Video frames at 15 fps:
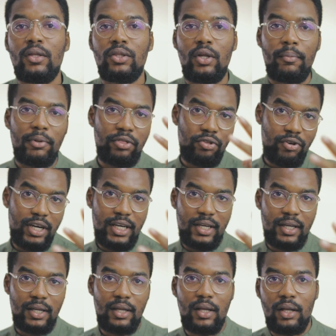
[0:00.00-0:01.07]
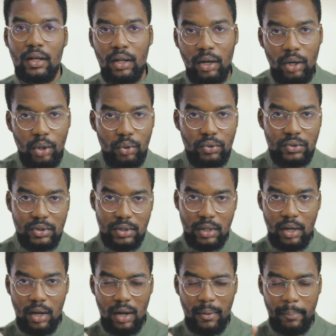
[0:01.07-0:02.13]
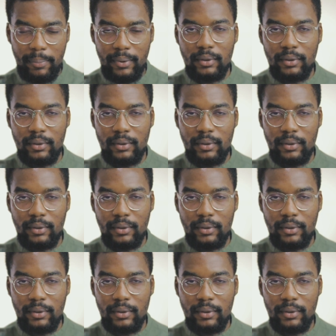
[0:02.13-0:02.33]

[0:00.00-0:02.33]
Number 3, closed up.